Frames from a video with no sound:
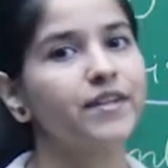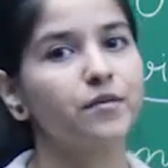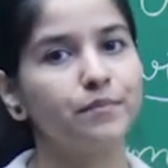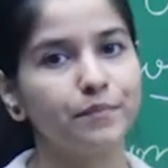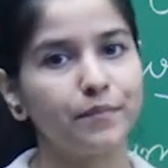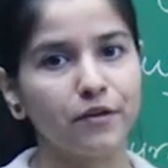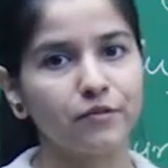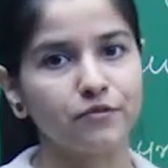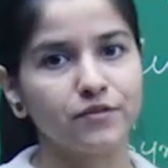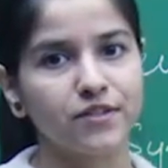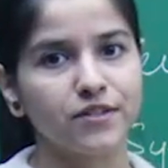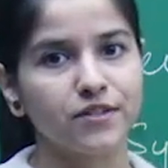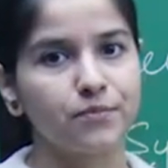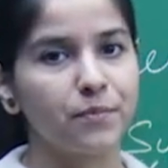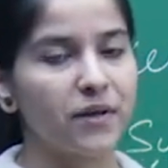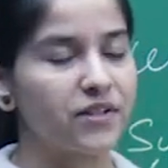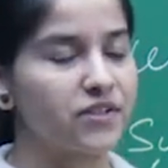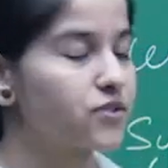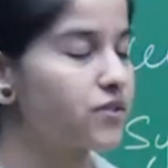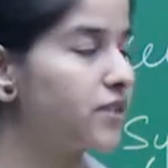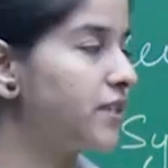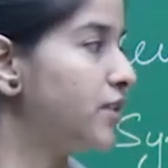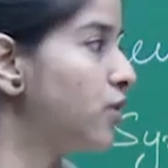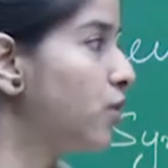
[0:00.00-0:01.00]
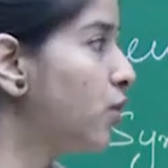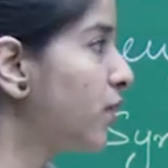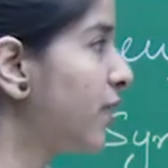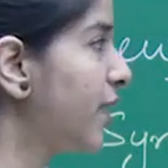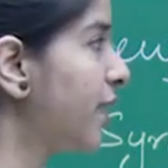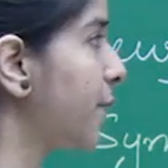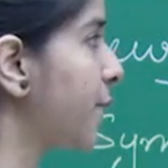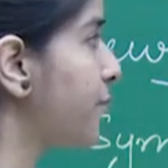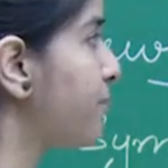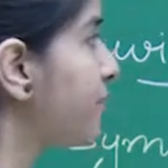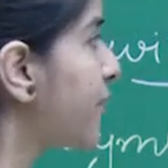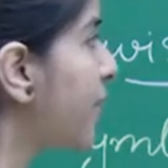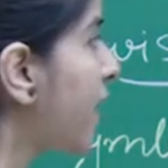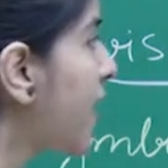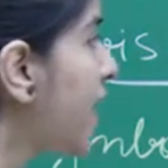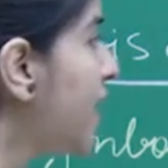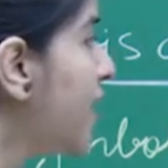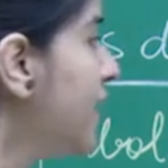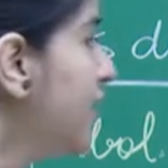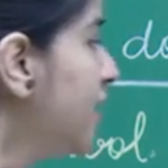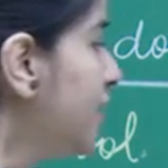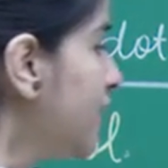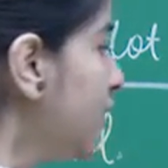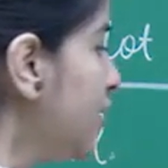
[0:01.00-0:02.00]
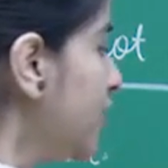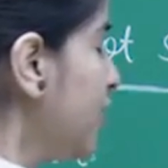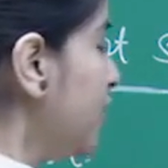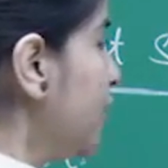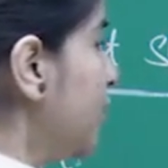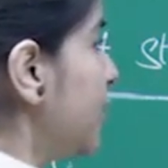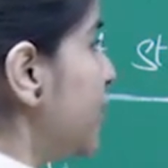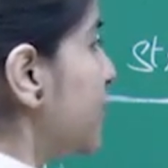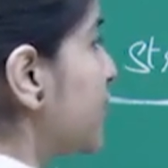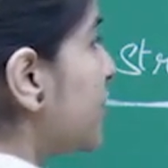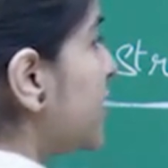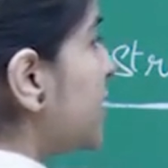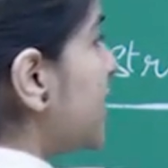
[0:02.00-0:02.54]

compounds especially. Okay. So